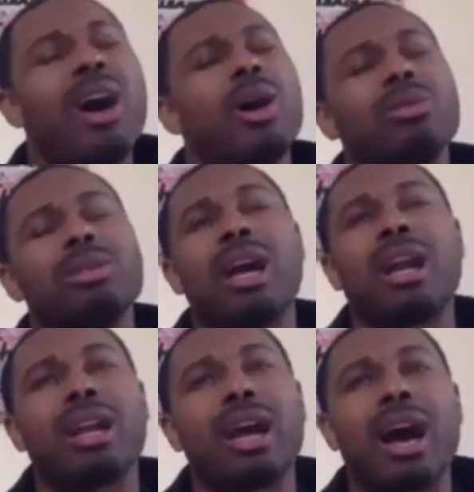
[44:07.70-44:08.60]
Oh no
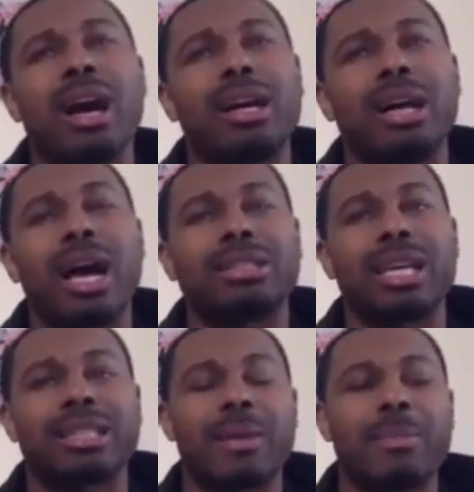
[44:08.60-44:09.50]
no no. I, I, I
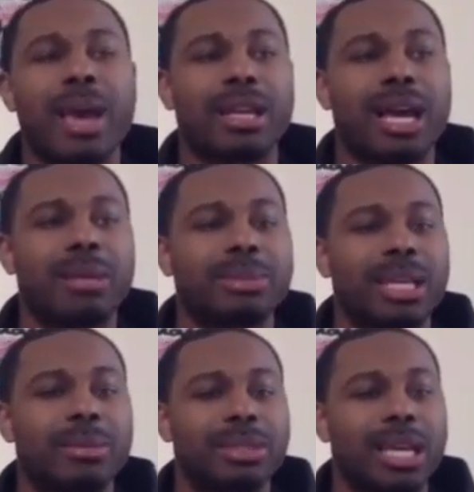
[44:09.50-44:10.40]
take that back. Like, I'm
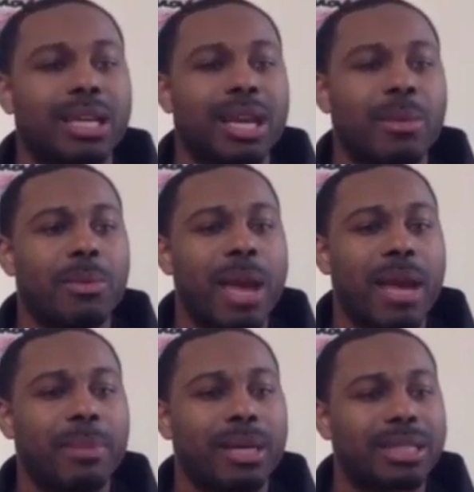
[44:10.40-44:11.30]
take. I'm gonna take a couple
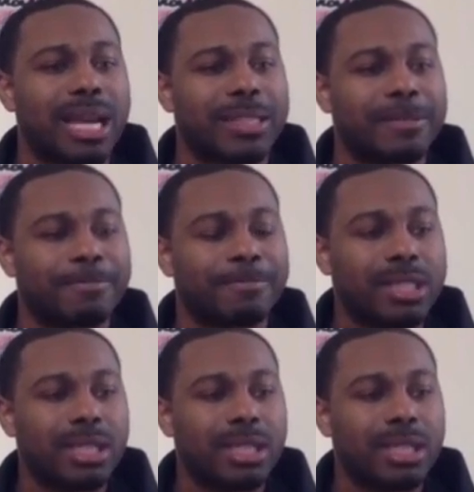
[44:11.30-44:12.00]
back because I can.